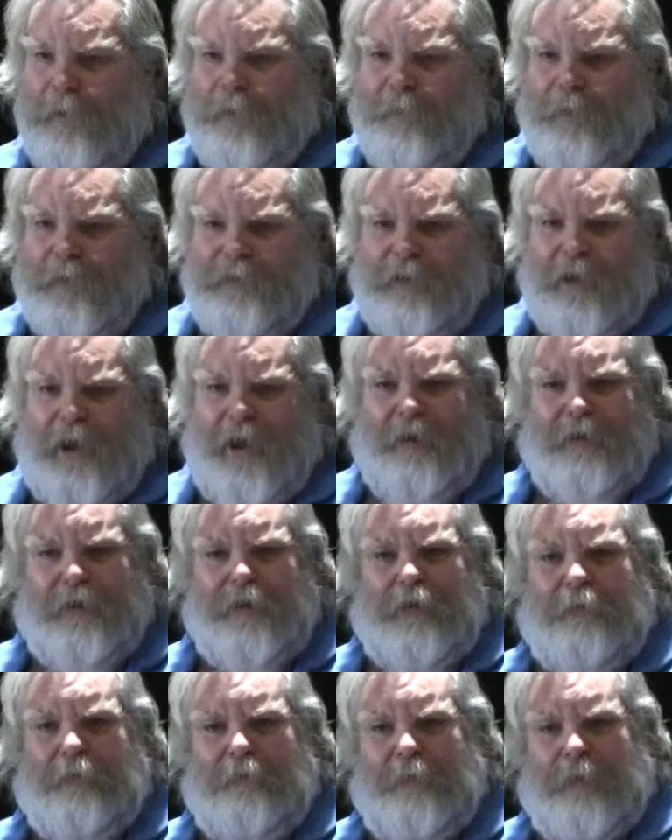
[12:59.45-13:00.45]
about it, they say, "How
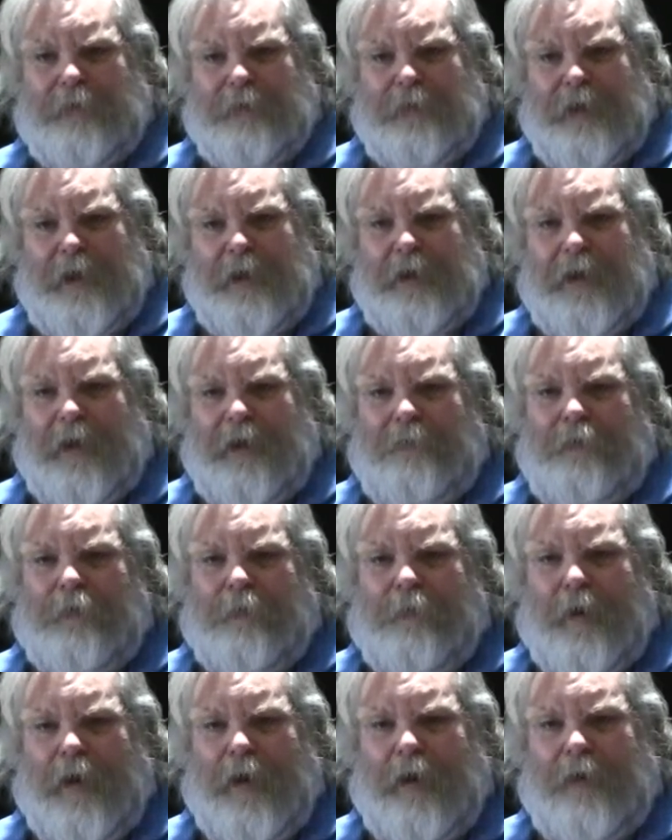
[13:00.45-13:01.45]
could you stand that of
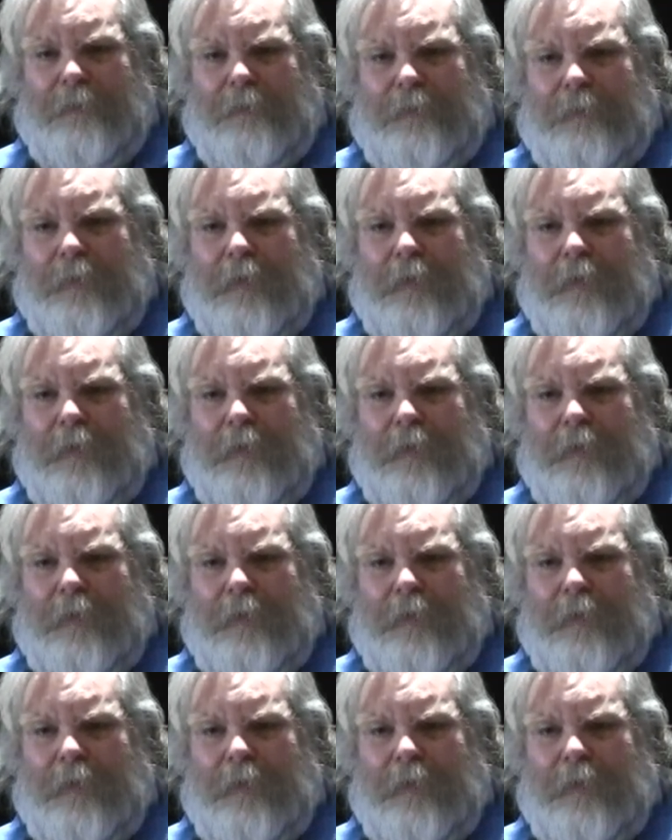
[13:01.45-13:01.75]
your wife?"